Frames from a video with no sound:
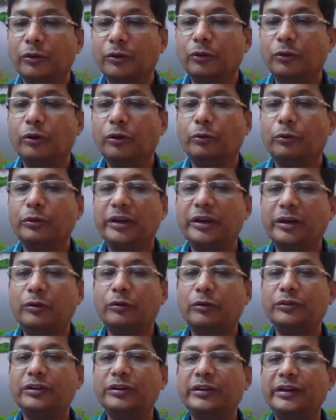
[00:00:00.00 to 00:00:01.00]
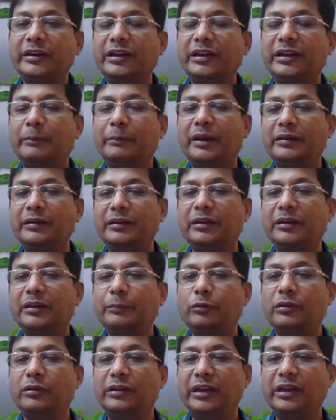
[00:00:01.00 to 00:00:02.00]
No, we are considering the
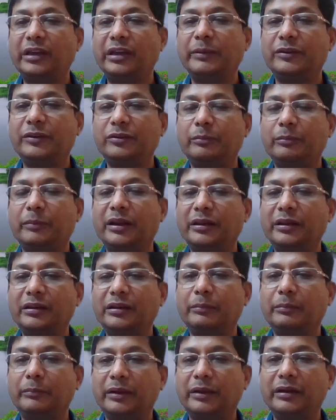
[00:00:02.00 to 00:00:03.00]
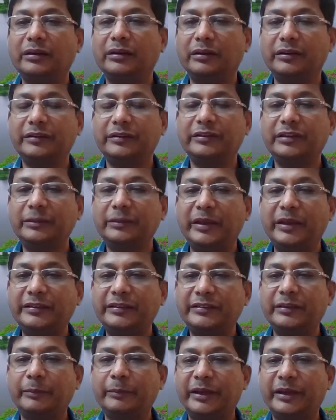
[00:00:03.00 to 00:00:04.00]
multiple dimension, this if
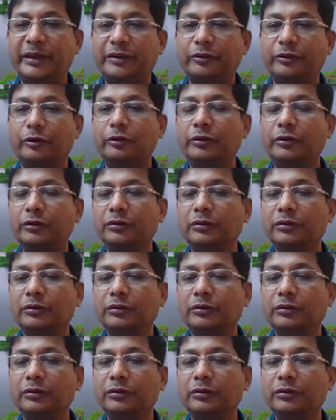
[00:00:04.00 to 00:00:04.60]
x is a vector.